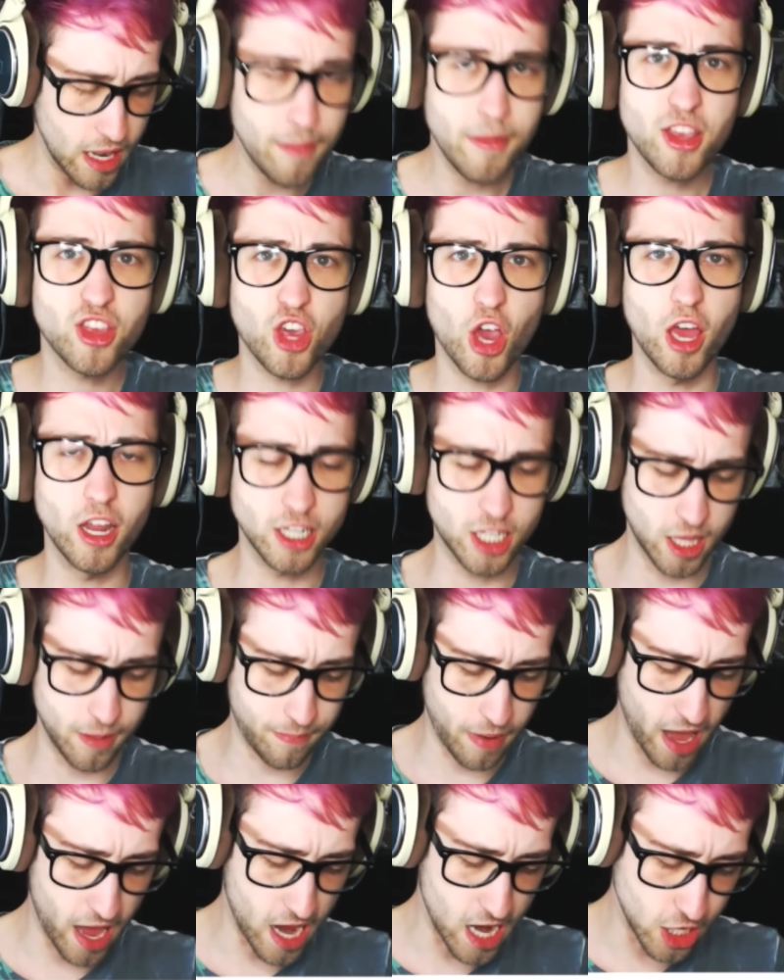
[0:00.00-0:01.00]
let me turn to the
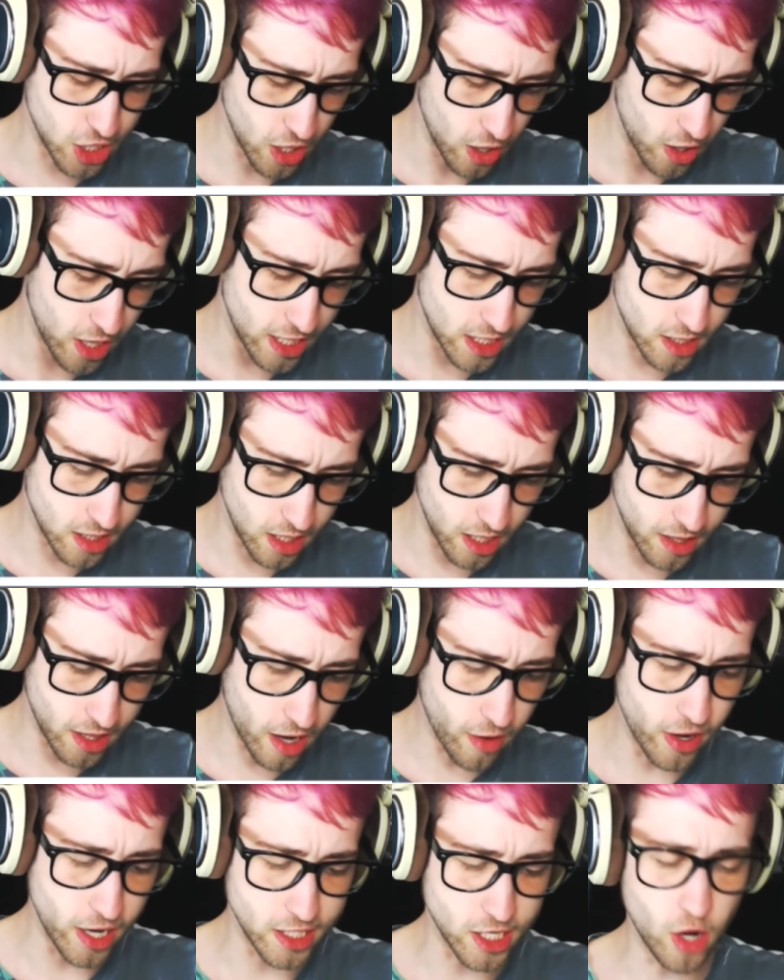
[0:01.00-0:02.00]
page. It's
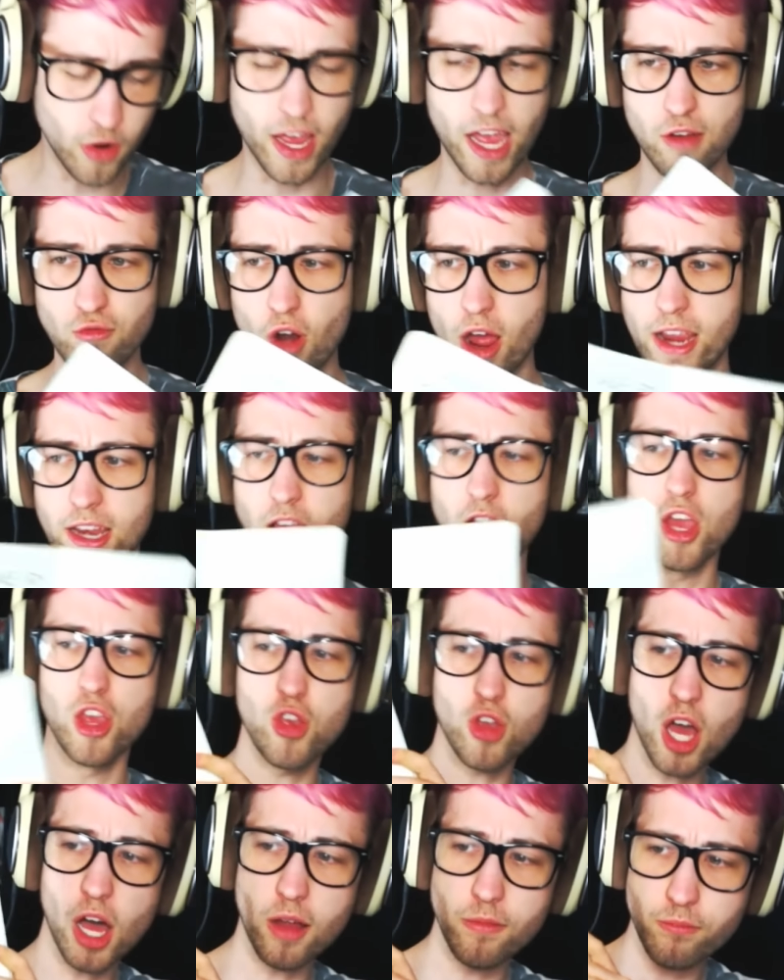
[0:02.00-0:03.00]
There it is. Okay, right. You
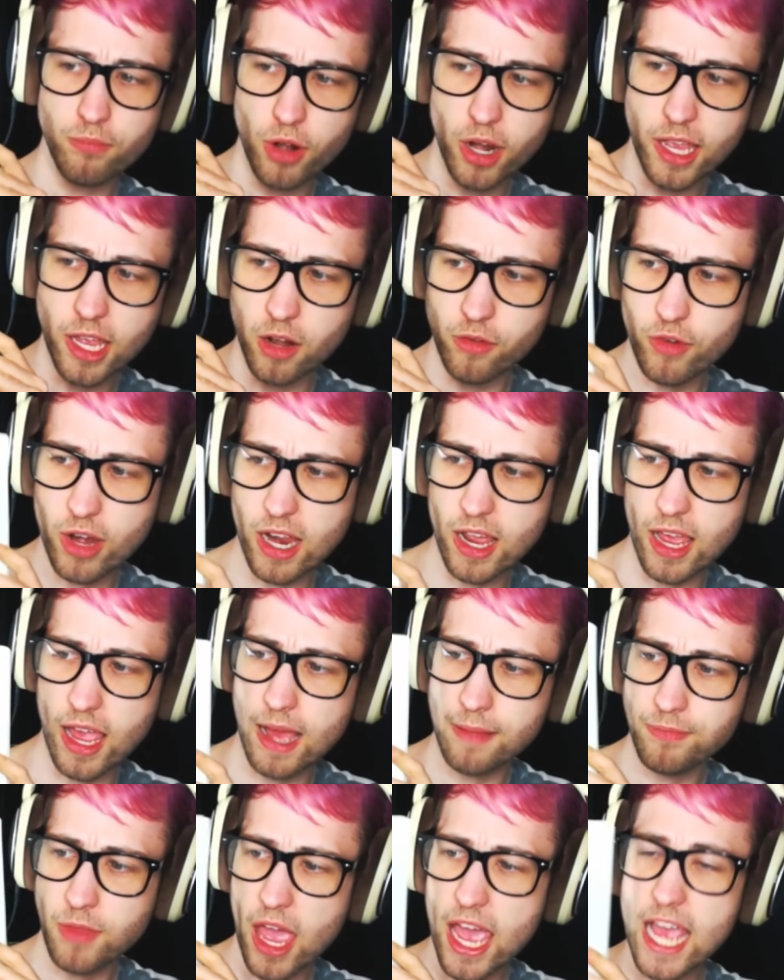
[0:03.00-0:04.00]
can't probably can't really
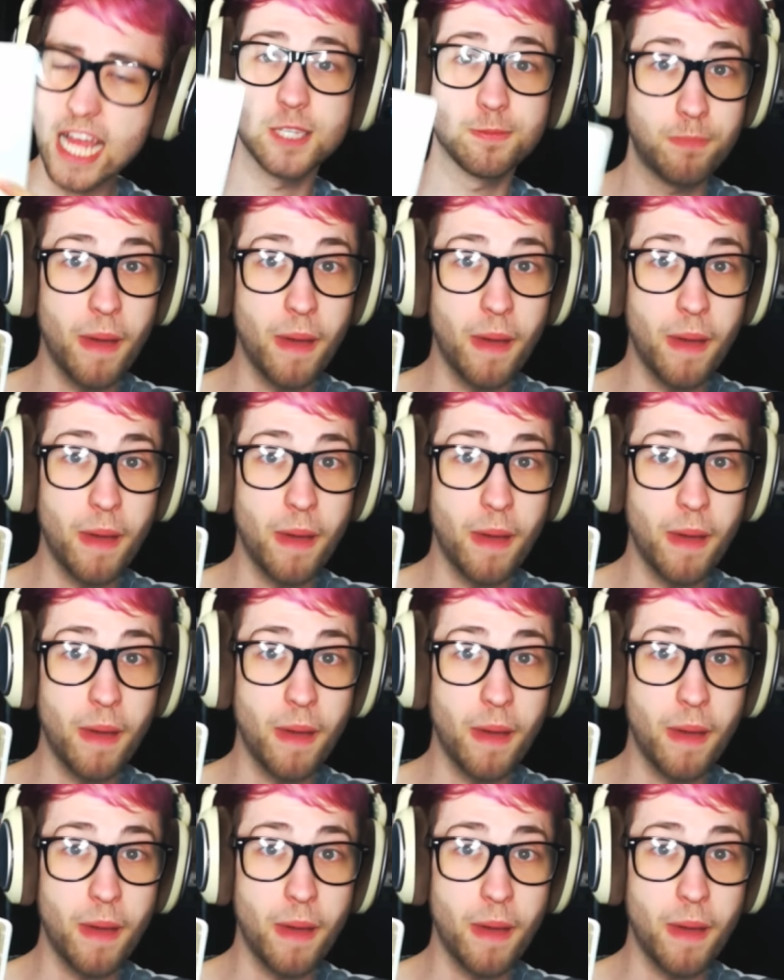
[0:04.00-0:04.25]
it It's